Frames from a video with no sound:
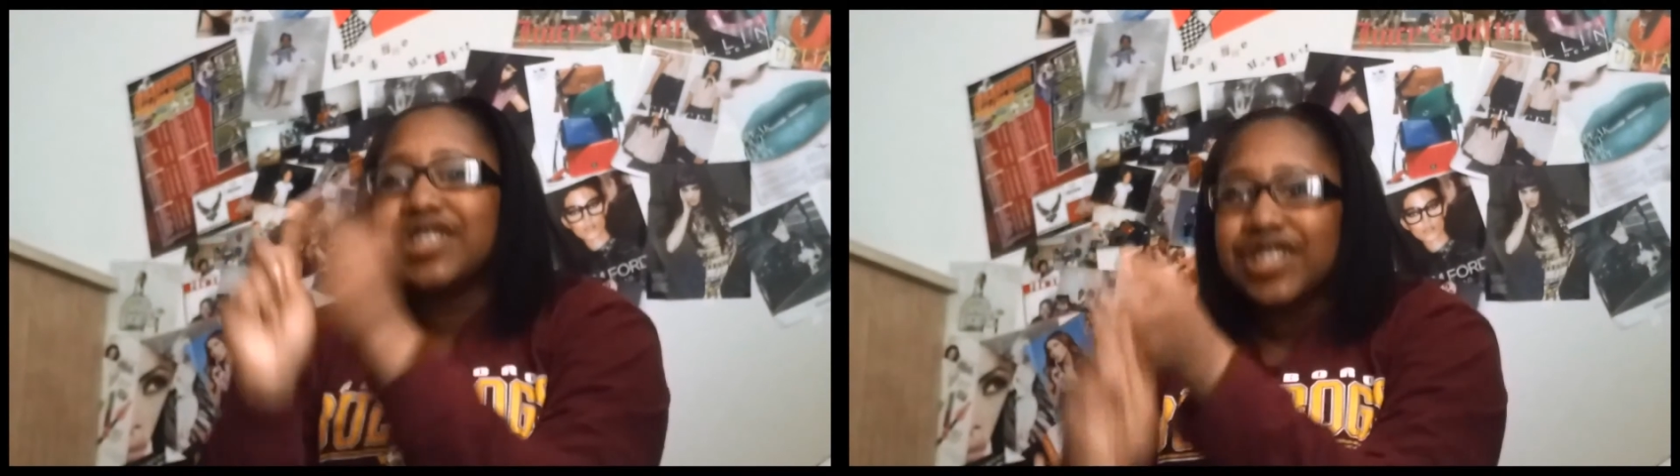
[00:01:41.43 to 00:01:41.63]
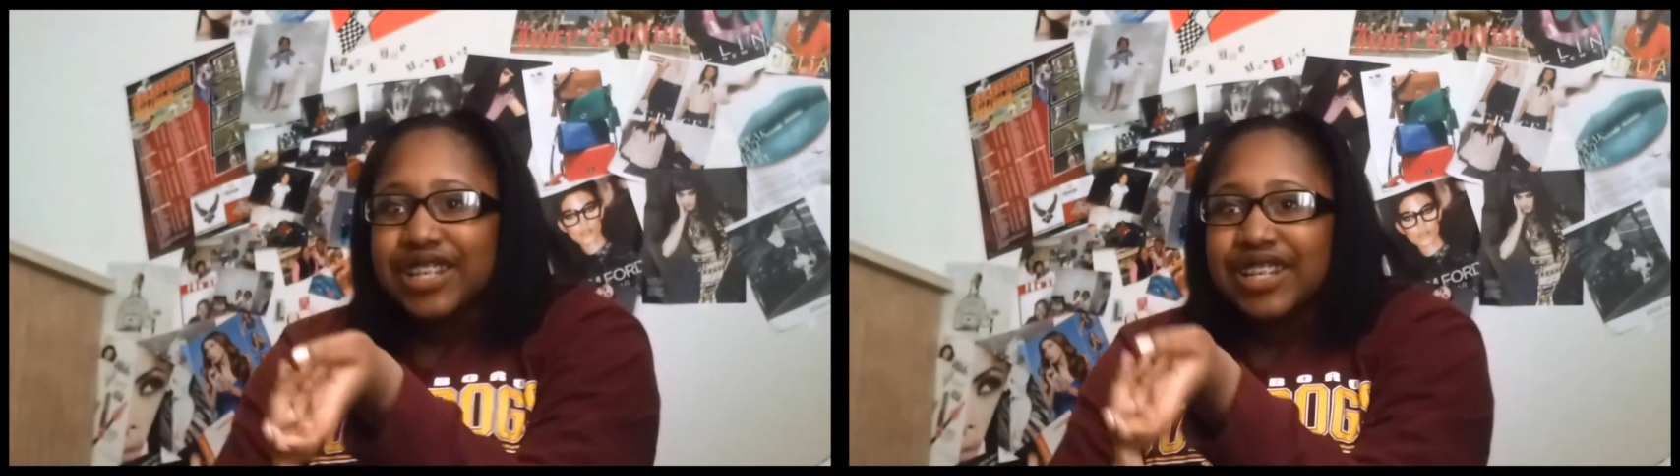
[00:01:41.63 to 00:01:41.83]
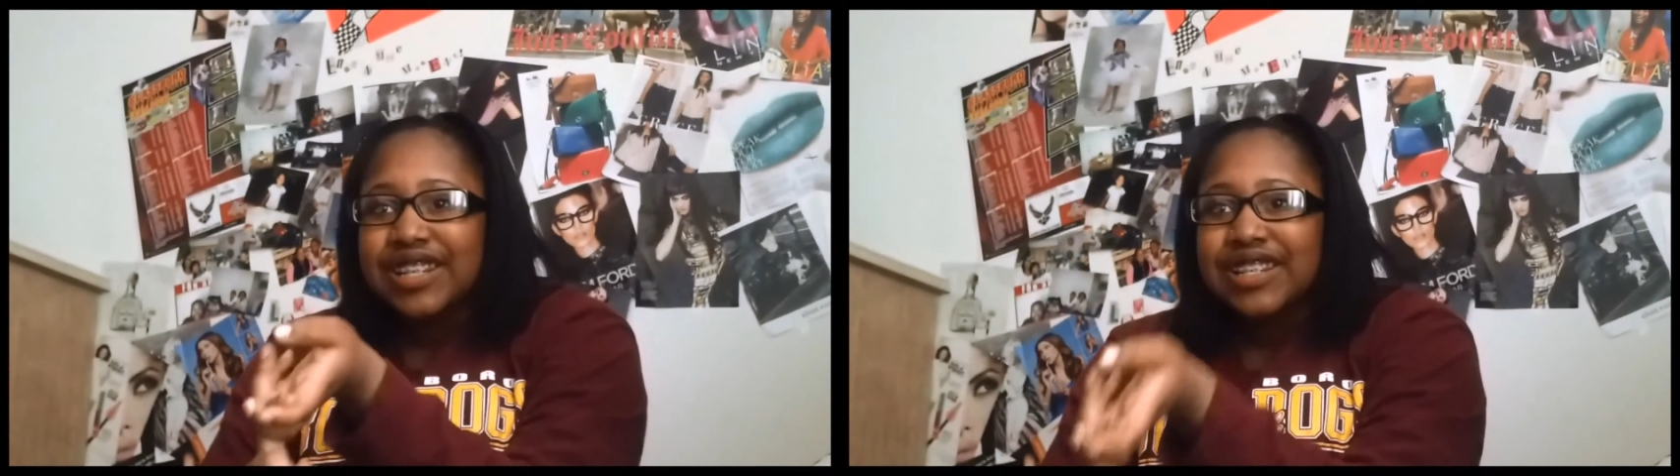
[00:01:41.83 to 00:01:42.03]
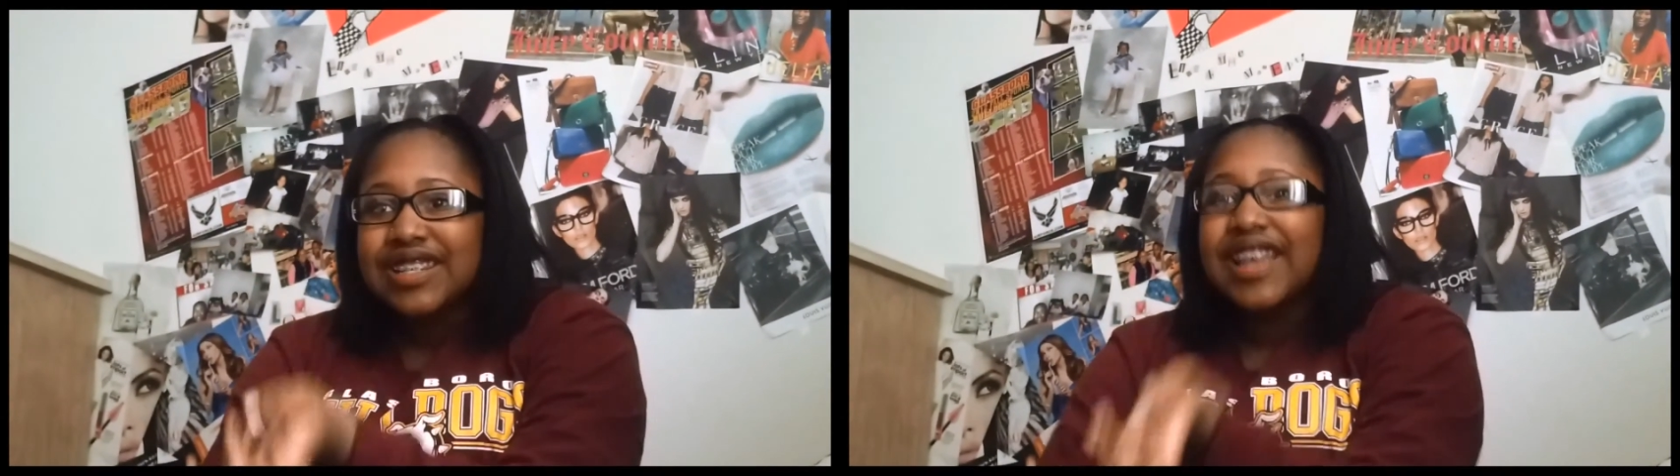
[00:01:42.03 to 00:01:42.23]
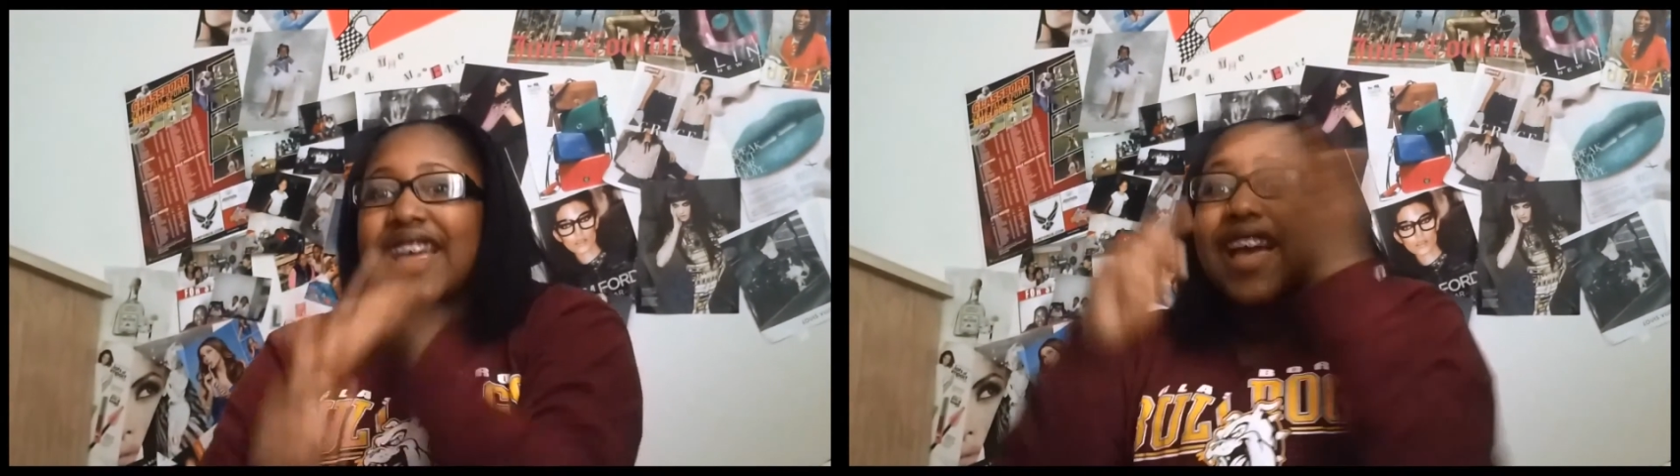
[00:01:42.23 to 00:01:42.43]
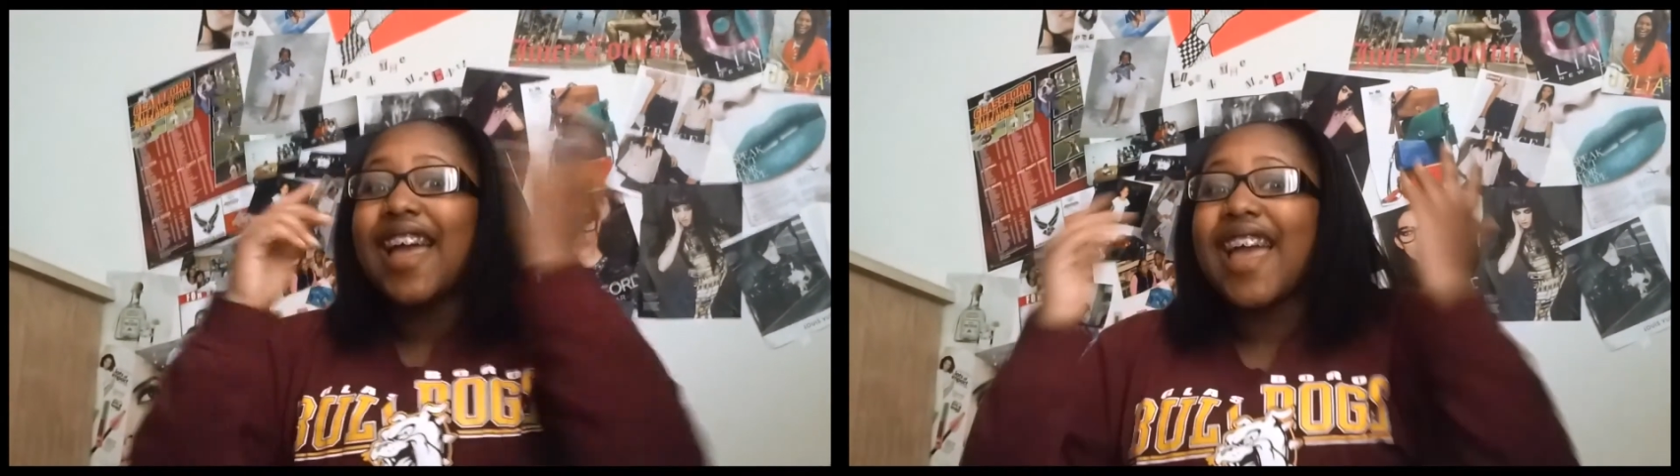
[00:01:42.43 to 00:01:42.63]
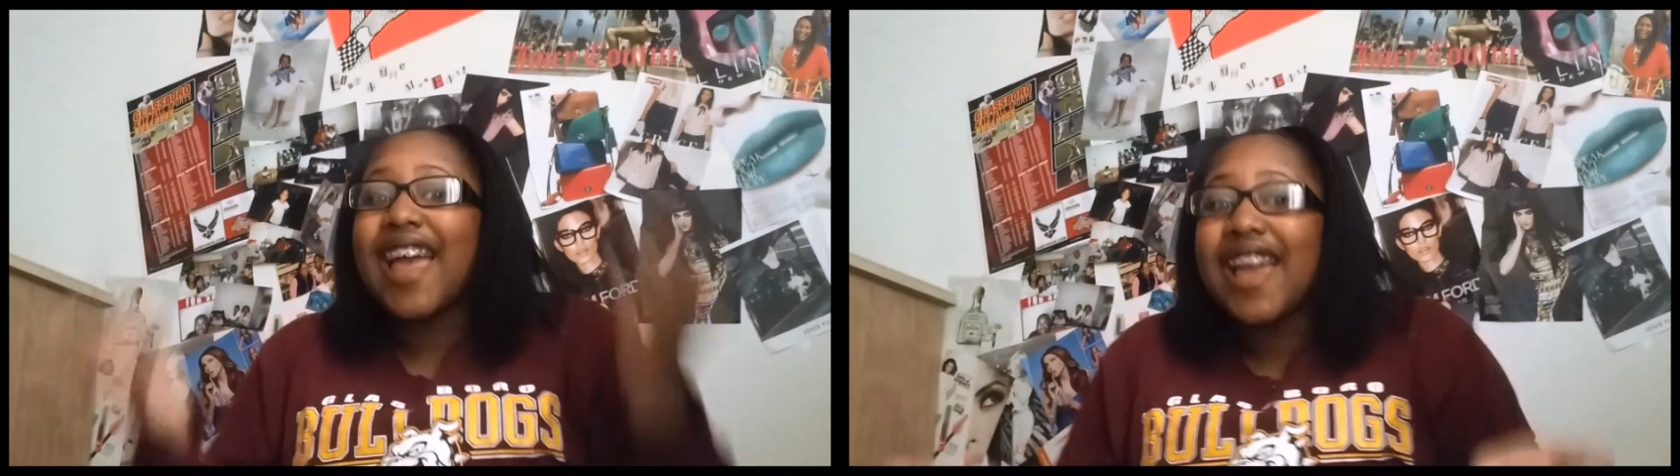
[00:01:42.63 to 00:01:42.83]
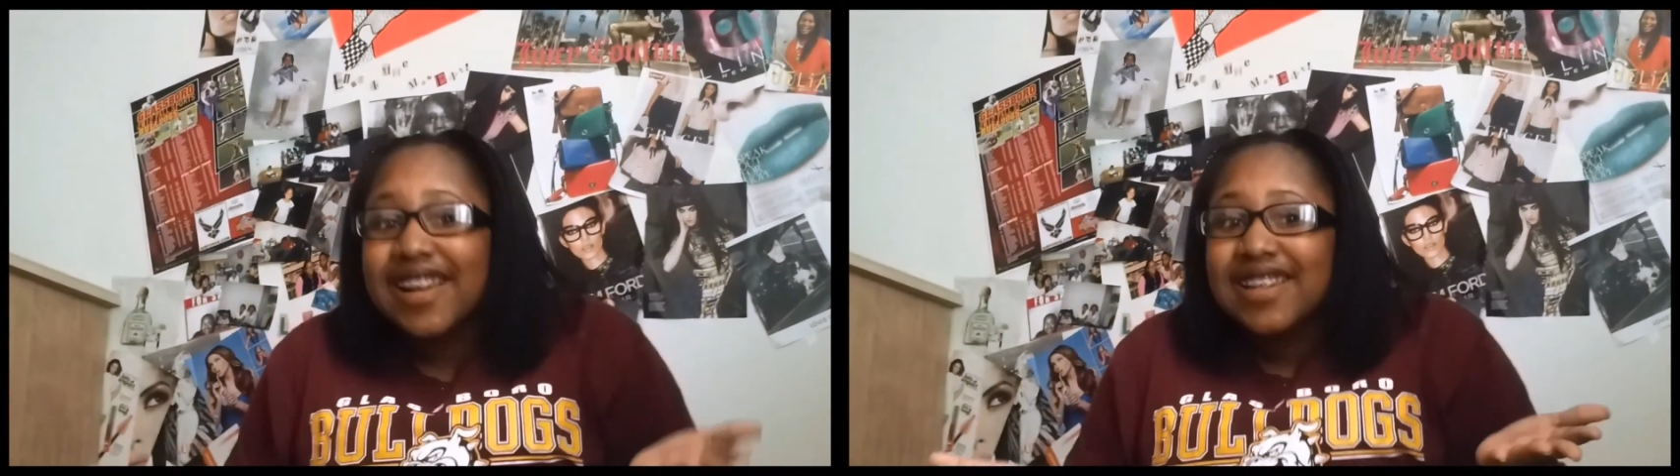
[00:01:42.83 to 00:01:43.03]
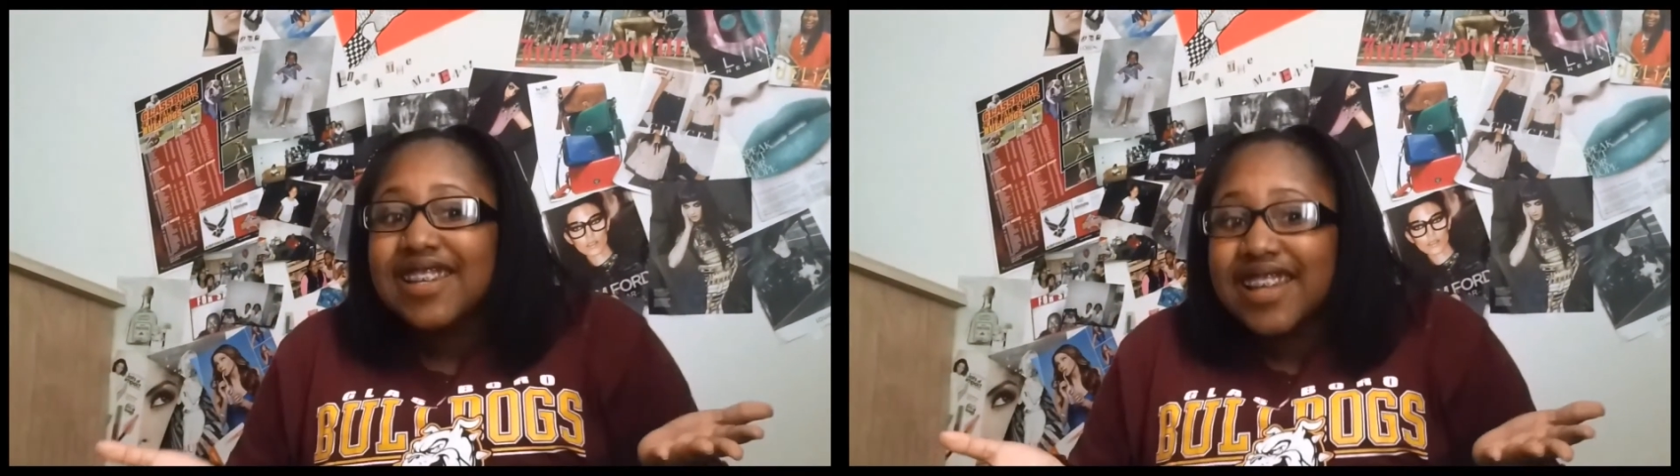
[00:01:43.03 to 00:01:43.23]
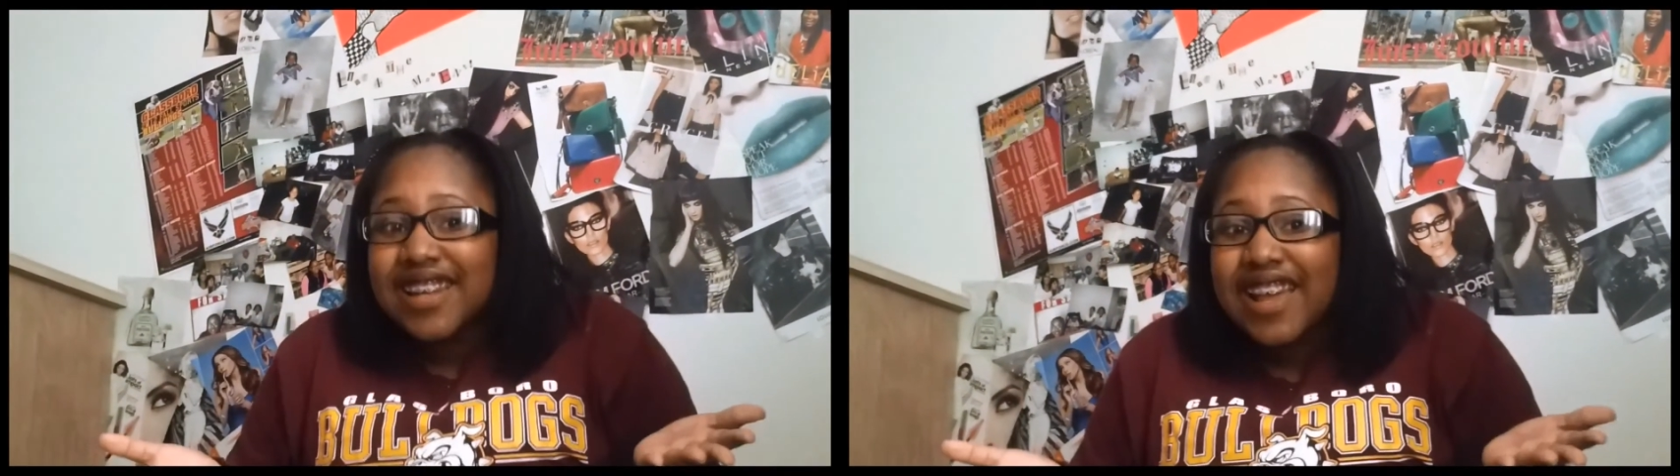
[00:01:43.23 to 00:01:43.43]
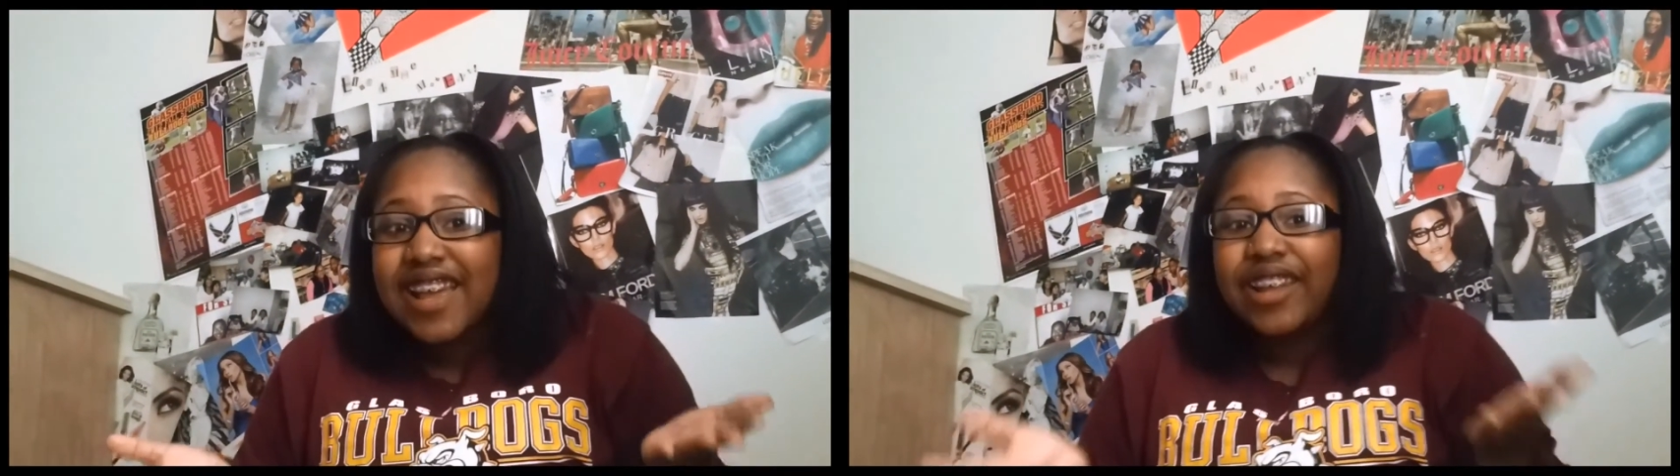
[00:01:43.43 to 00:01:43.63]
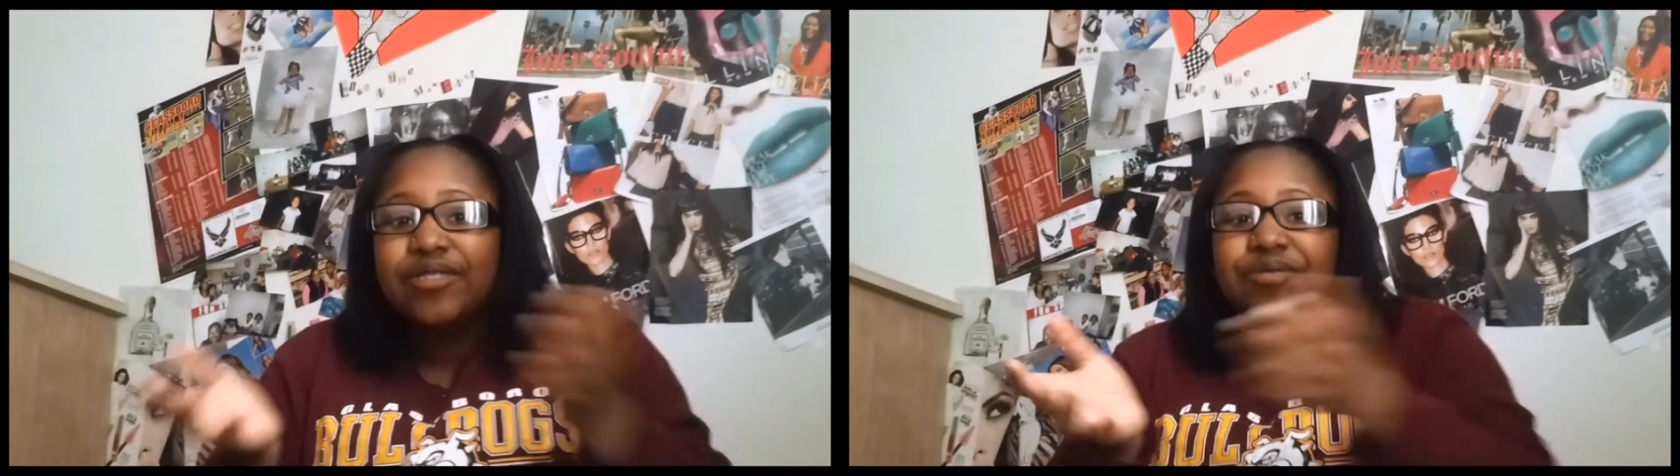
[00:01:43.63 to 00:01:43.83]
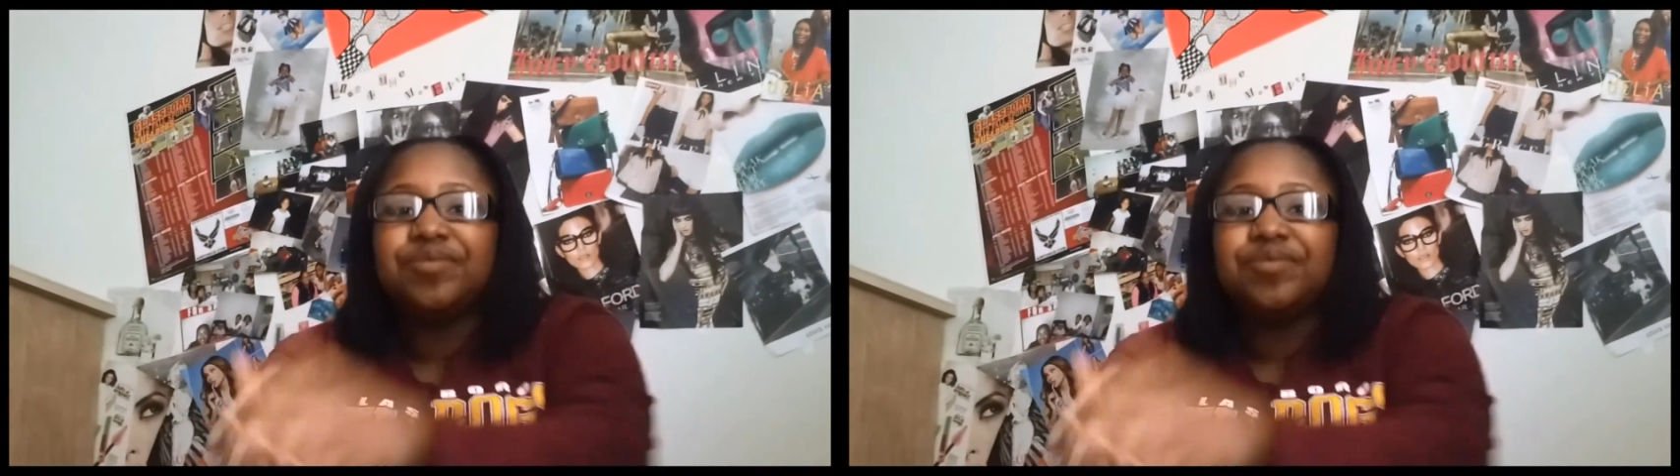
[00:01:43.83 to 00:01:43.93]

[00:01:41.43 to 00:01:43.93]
genes, and DNA.